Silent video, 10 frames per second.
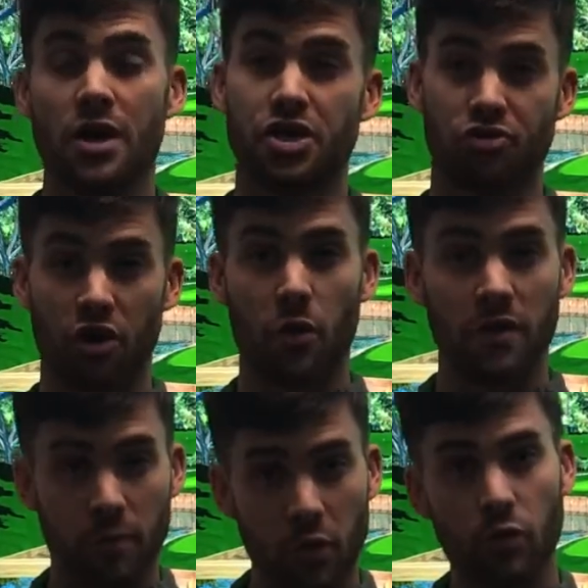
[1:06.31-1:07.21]
struggle with
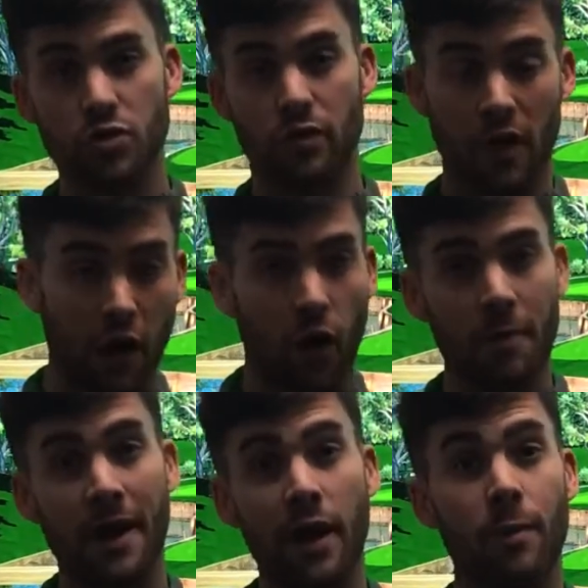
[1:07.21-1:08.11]
the ball sort of
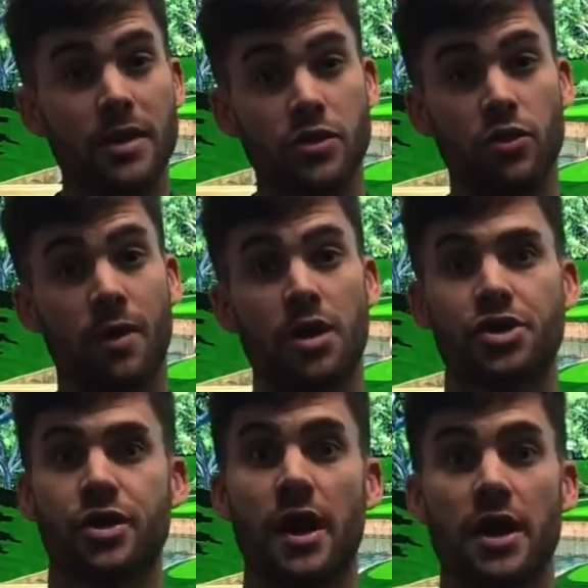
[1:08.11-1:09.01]
climbing a little bit too
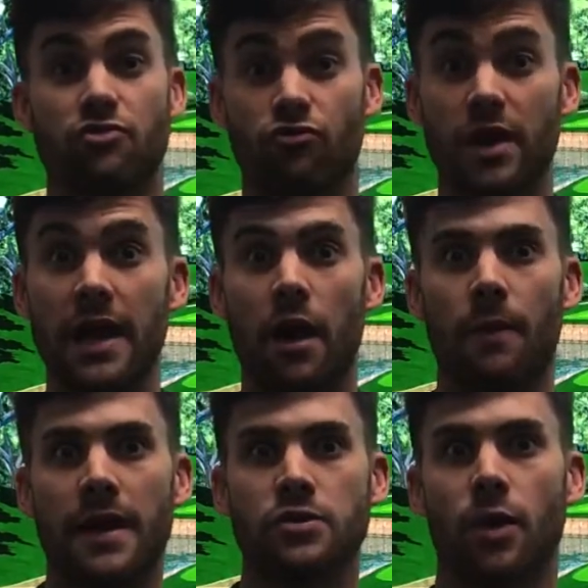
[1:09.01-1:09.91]
much. It's really helped
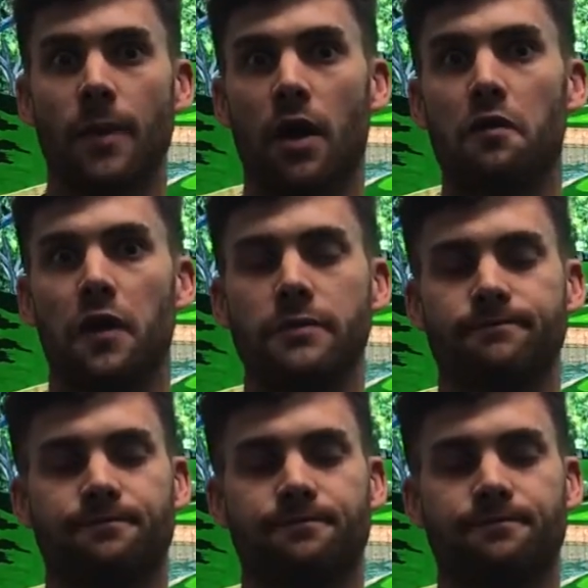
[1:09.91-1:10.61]
that type of golfer.